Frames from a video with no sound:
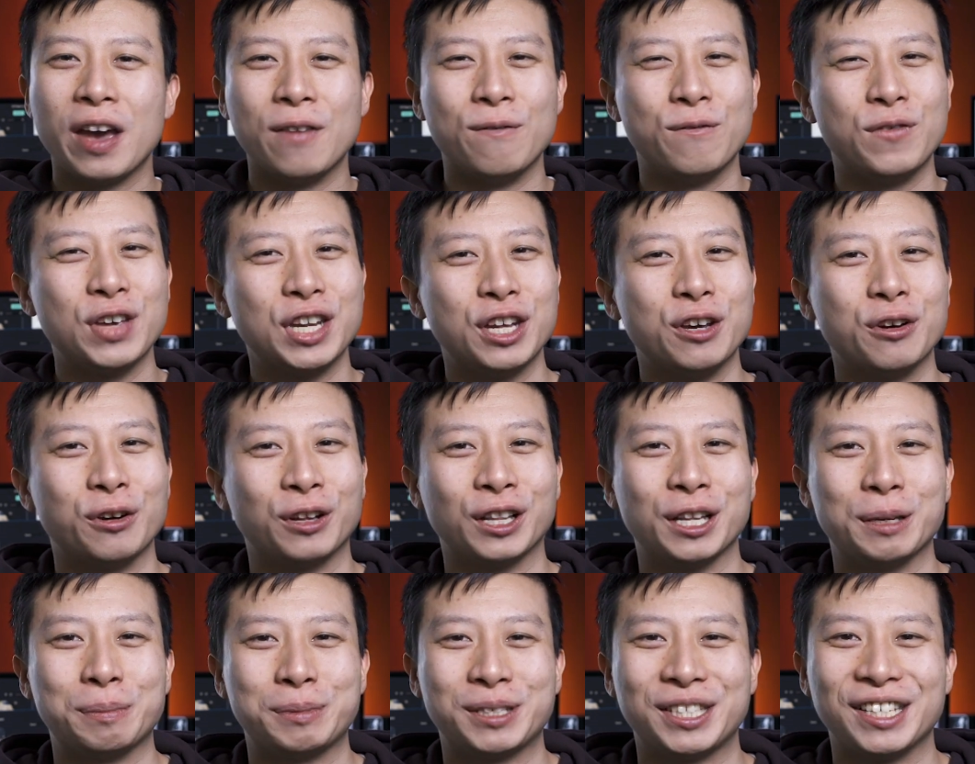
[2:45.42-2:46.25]
and video
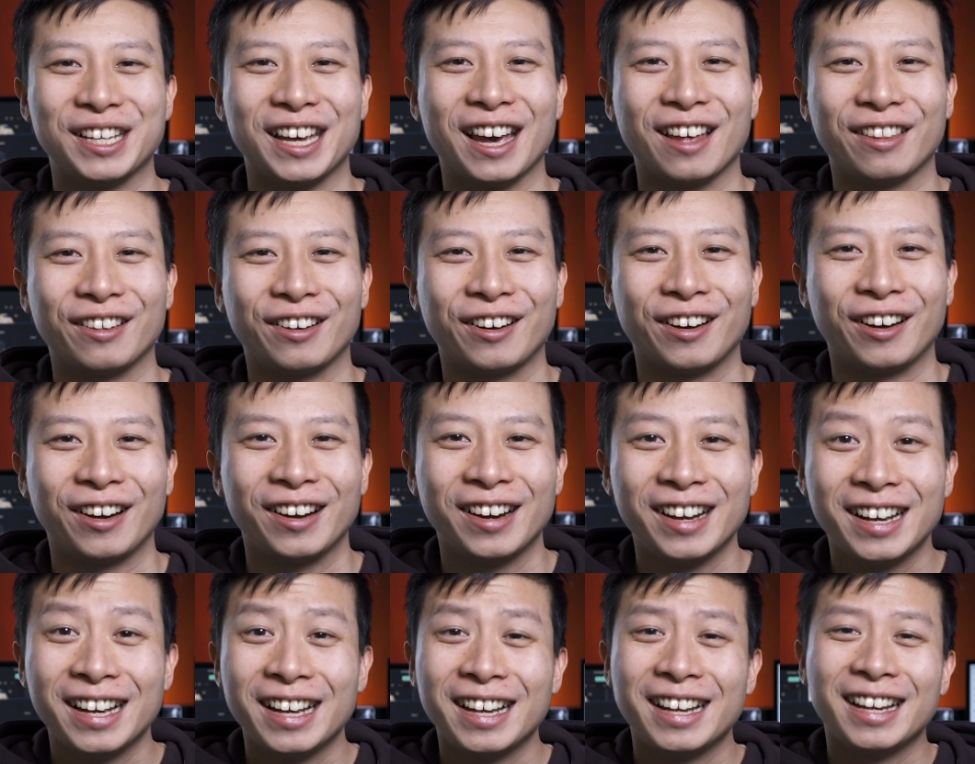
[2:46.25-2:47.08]
clips together.
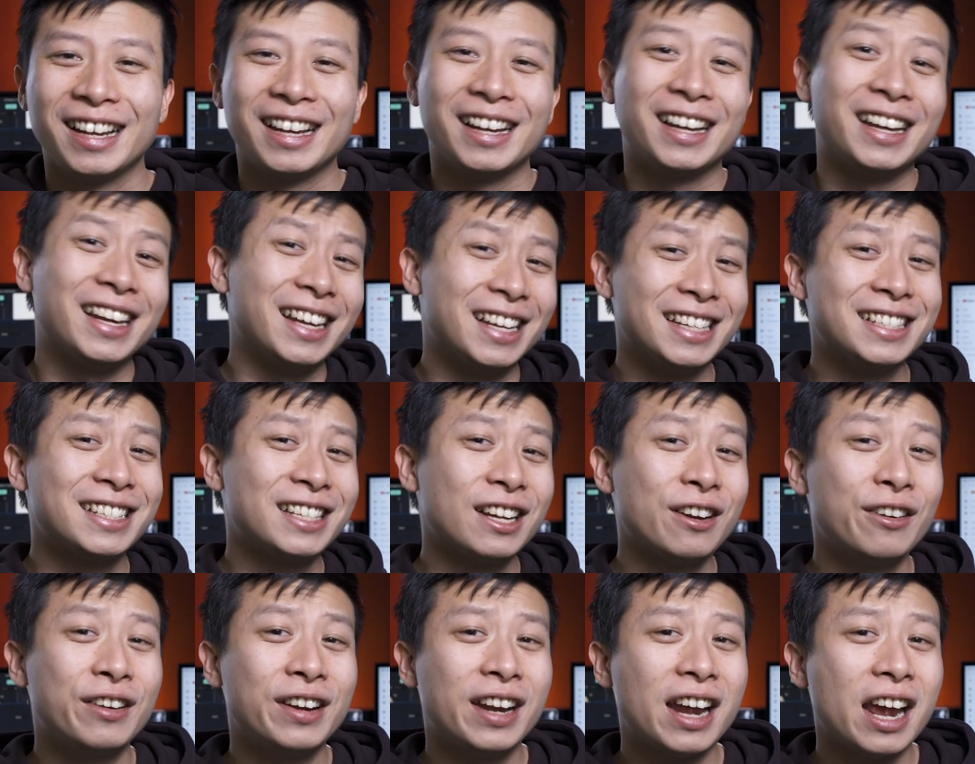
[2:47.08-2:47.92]
Is
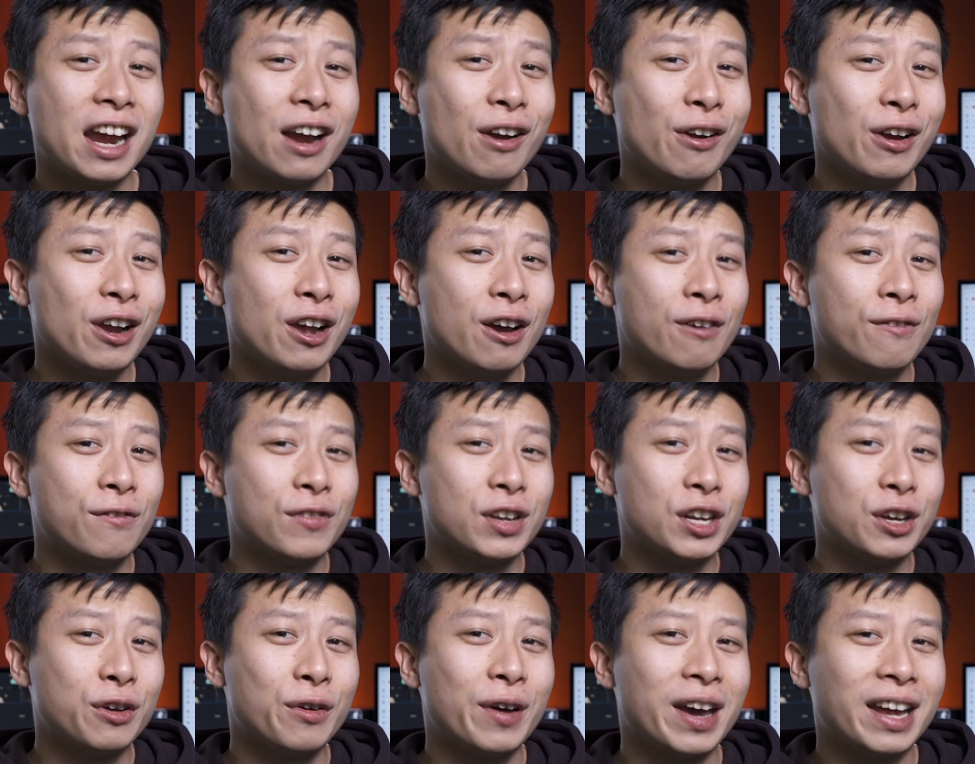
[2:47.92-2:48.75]
there an area of
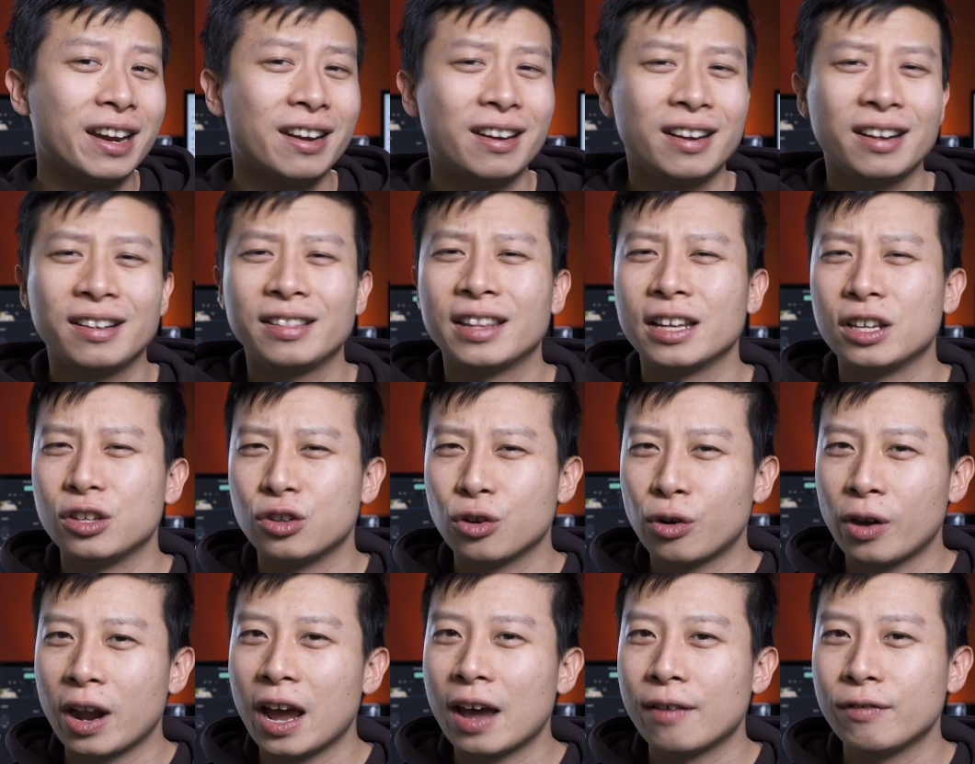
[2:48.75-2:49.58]
video editing that
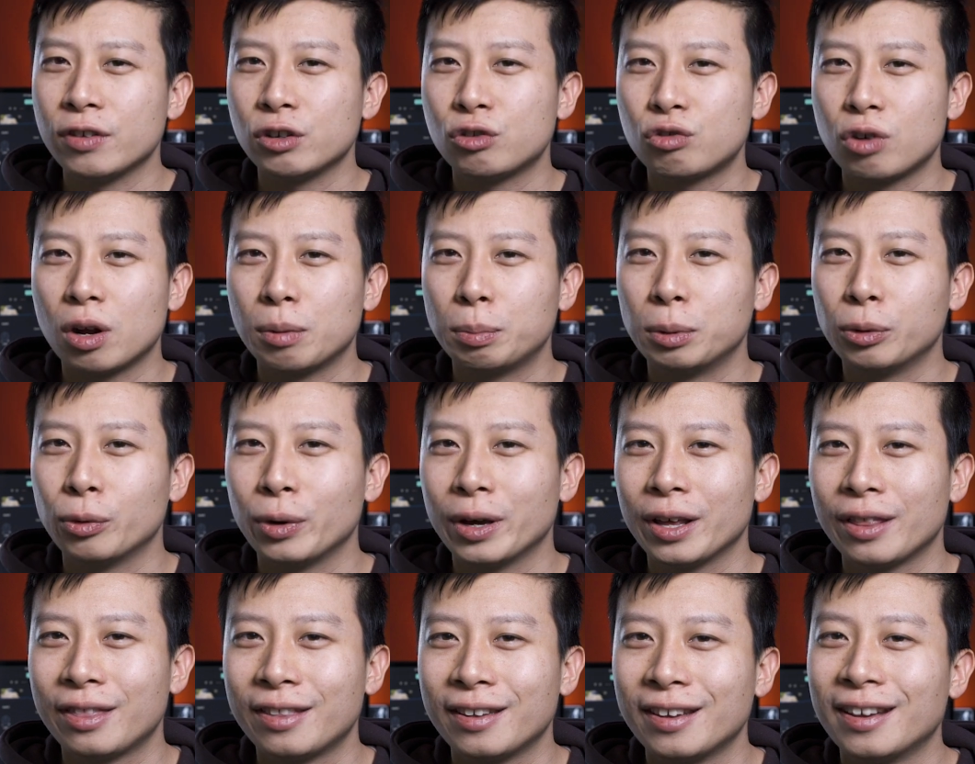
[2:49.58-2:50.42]
you're having trouble
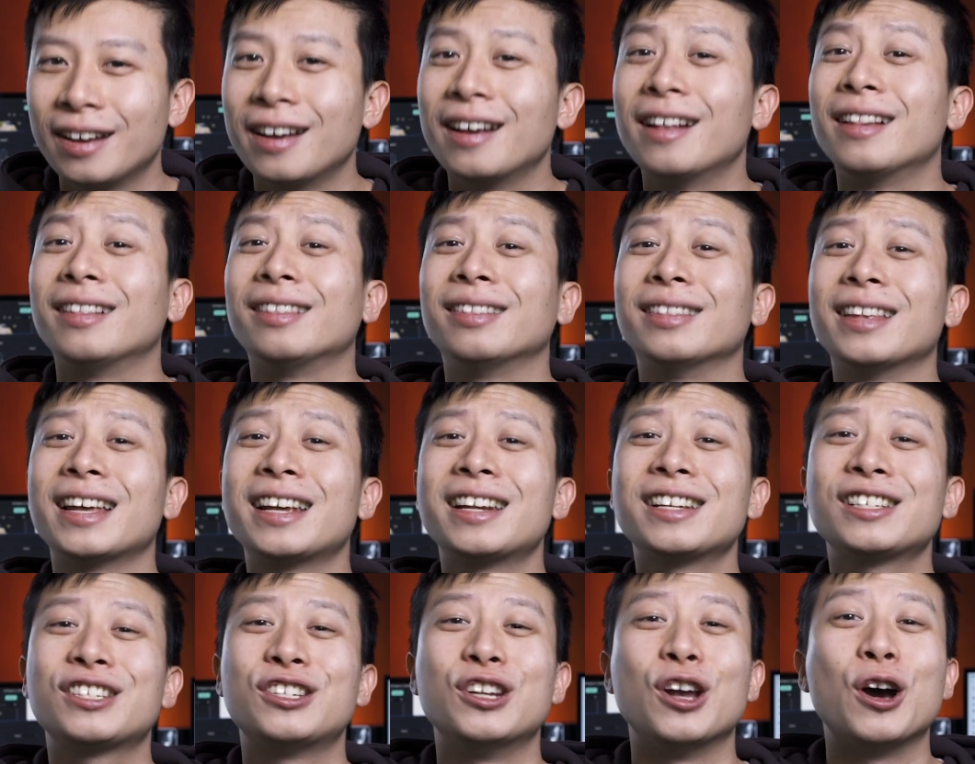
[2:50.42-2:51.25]
with?
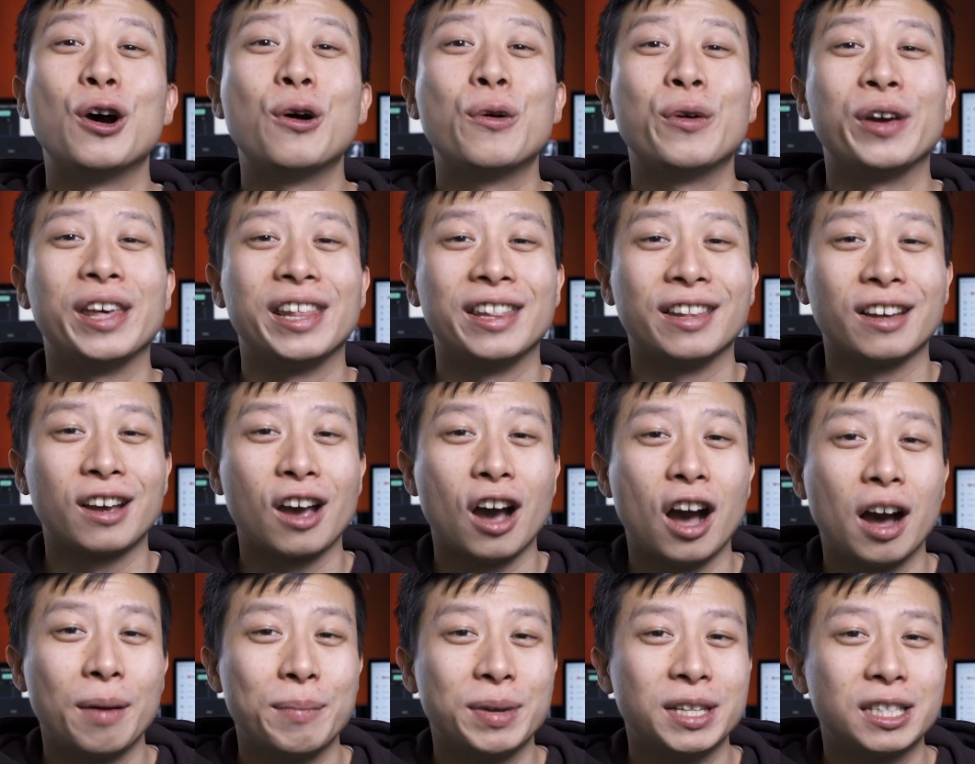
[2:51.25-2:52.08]
Let us know in the
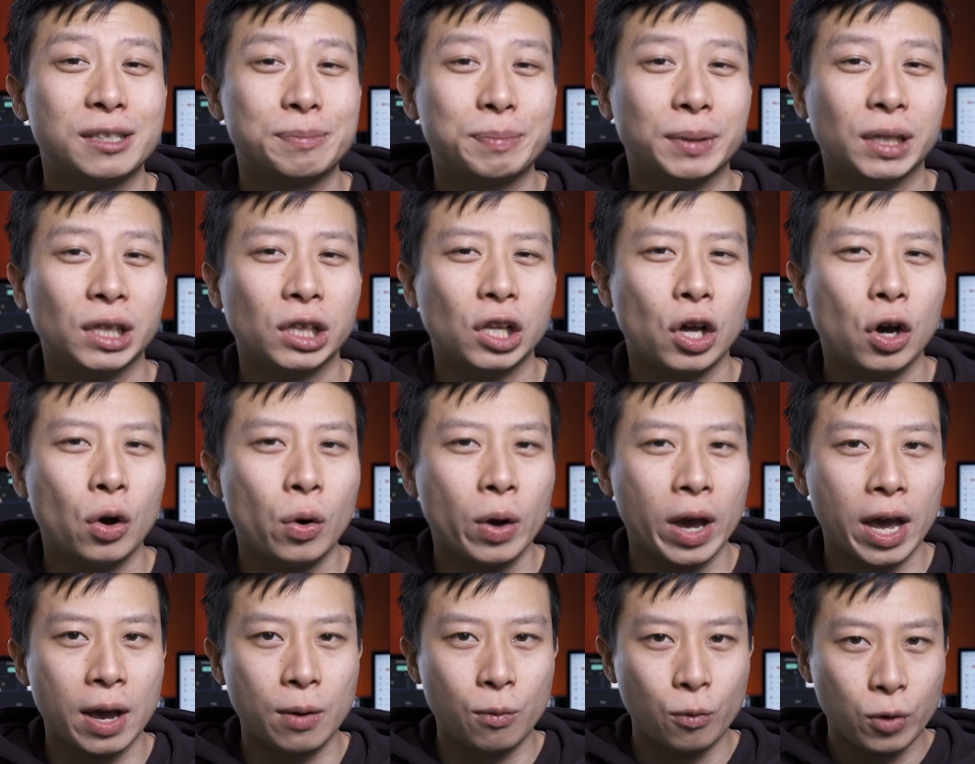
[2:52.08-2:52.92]
comments
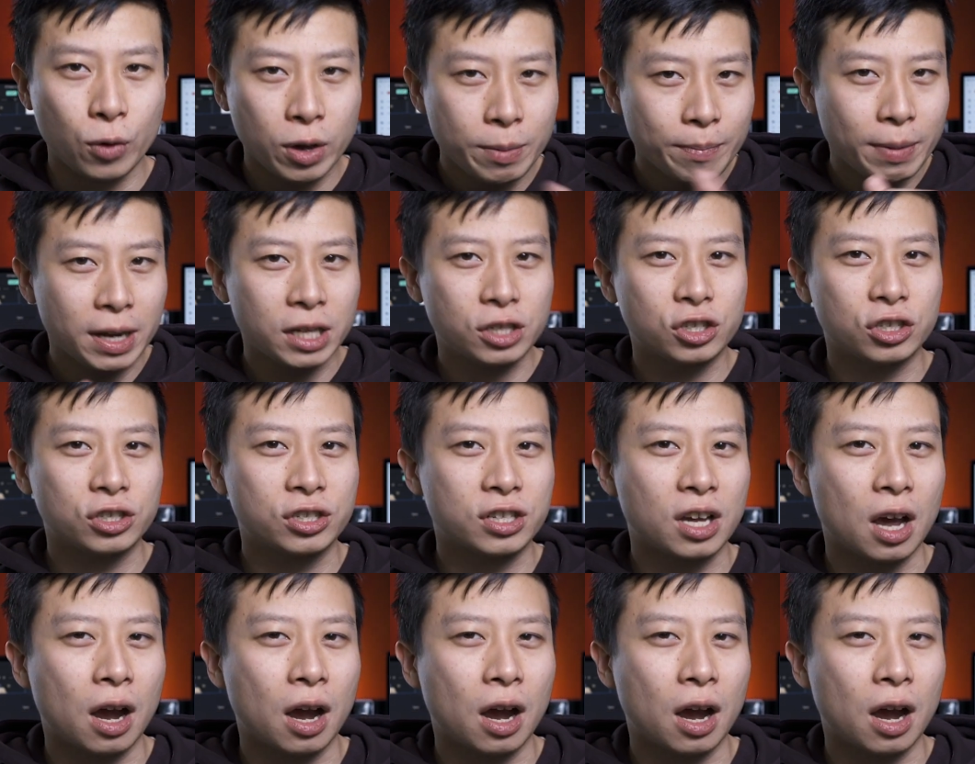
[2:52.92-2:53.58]
below and we might just